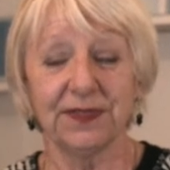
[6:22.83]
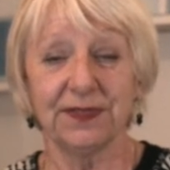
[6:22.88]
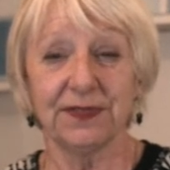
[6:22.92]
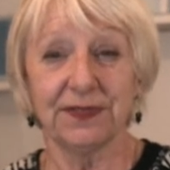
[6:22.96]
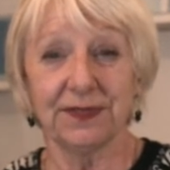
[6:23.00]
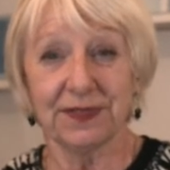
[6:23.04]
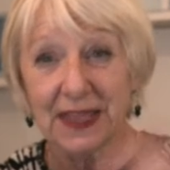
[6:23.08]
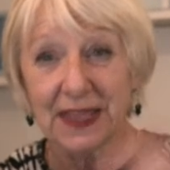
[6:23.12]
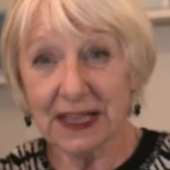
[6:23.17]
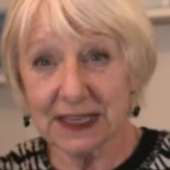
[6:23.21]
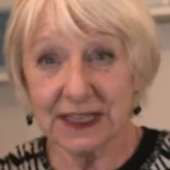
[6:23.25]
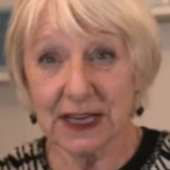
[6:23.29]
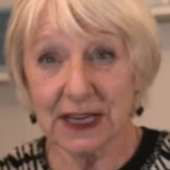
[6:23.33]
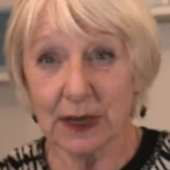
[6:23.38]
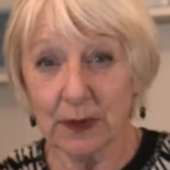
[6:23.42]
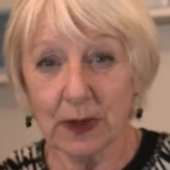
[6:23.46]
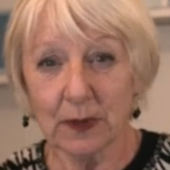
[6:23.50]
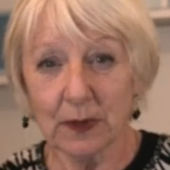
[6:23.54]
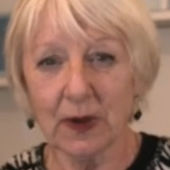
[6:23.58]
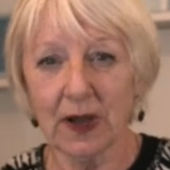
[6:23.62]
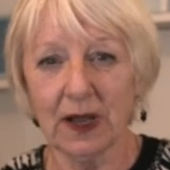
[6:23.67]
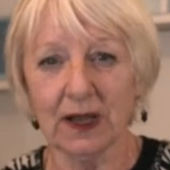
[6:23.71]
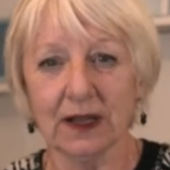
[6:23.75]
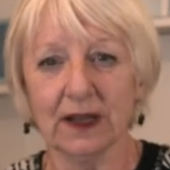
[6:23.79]
that's how I
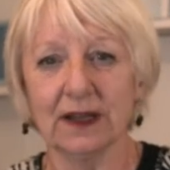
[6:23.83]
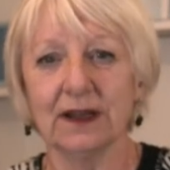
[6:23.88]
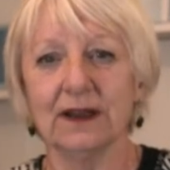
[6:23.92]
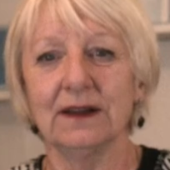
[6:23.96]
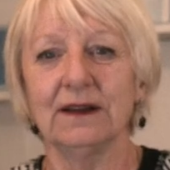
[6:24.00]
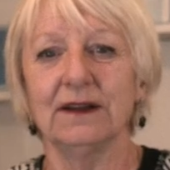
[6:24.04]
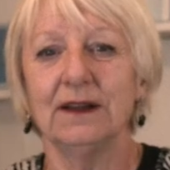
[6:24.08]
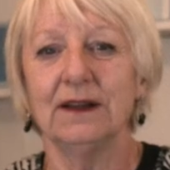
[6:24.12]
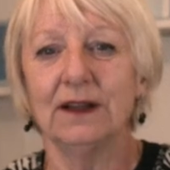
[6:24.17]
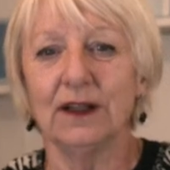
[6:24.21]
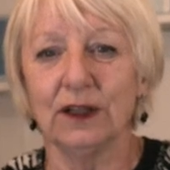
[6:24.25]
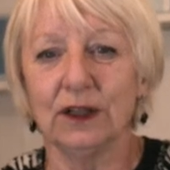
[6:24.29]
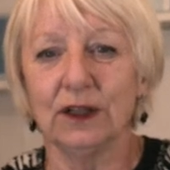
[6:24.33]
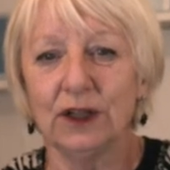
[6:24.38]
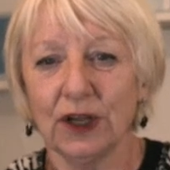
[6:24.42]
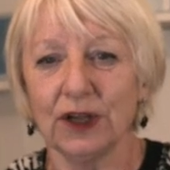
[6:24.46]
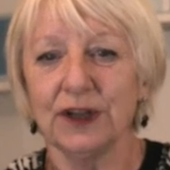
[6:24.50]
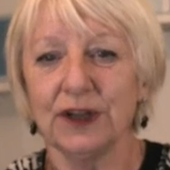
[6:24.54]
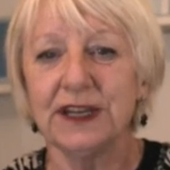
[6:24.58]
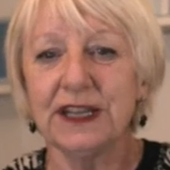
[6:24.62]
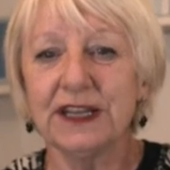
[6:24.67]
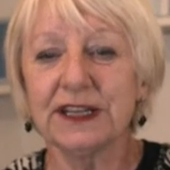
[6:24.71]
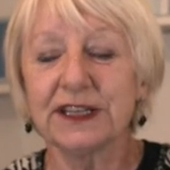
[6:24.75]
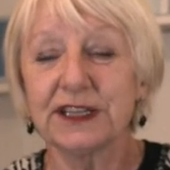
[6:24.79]
work. Learn
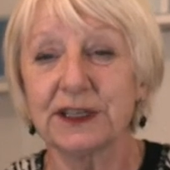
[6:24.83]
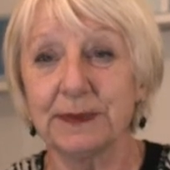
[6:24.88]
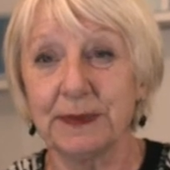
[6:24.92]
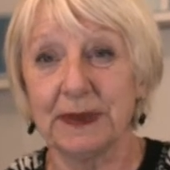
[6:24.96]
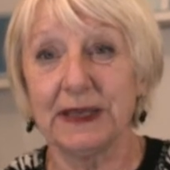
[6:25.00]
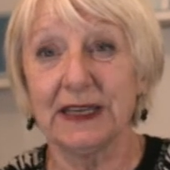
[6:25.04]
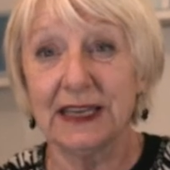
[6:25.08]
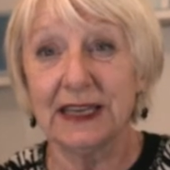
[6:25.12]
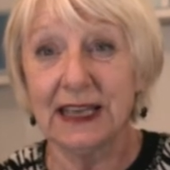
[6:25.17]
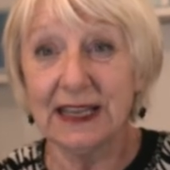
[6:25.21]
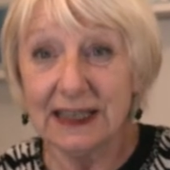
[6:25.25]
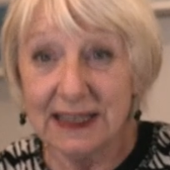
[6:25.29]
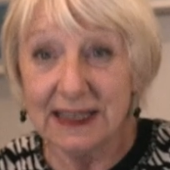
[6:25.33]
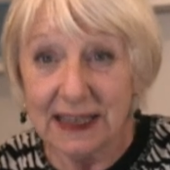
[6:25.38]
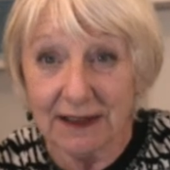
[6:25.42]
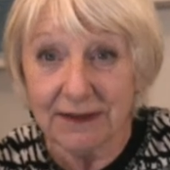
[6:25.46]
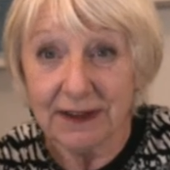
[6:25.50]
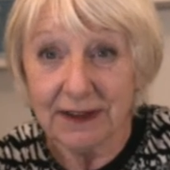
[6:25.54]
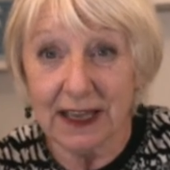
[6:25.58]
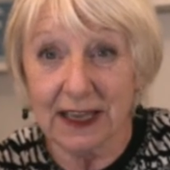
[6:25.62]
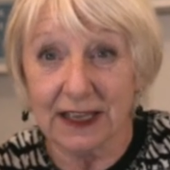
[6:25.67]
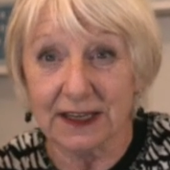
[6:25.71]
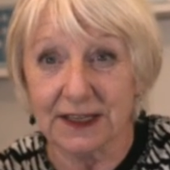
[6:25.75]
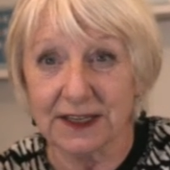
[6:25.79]
it, speak it,
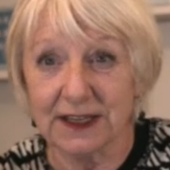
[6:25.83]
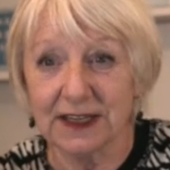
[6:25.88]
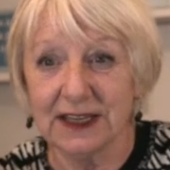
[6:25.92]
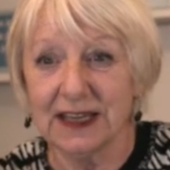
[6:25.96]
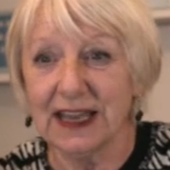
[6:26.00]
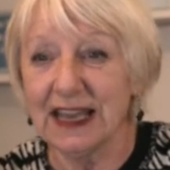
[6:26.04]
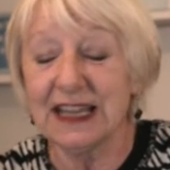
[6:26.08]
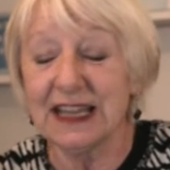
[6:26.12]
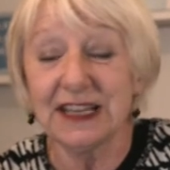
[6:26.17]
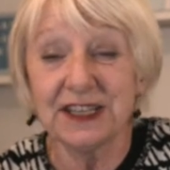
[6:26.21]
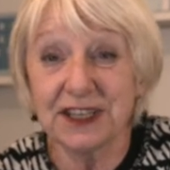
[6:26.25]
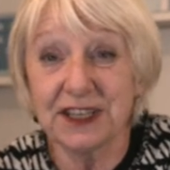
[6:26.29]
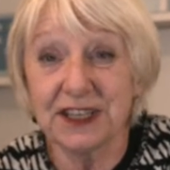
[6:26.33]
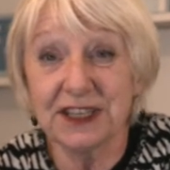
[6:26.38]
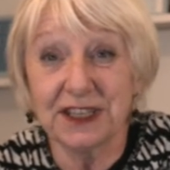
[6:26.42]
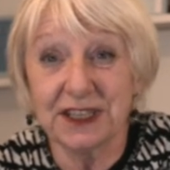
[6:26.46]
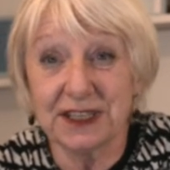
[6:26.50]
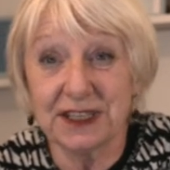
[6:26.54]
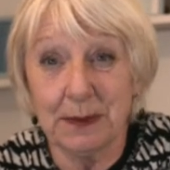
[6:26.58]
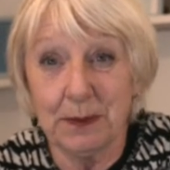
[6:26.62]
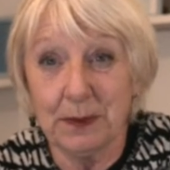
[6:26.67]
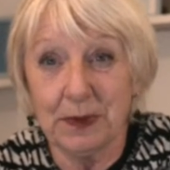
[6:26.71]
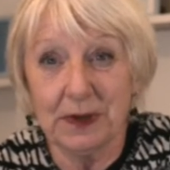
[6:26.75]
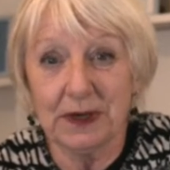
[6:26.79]
live it. It's as
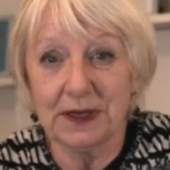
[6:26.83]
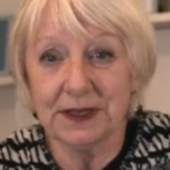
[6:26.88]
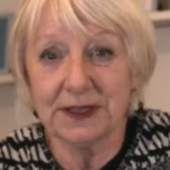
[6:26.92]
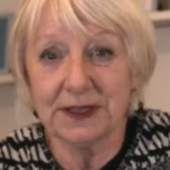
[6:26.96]
simple as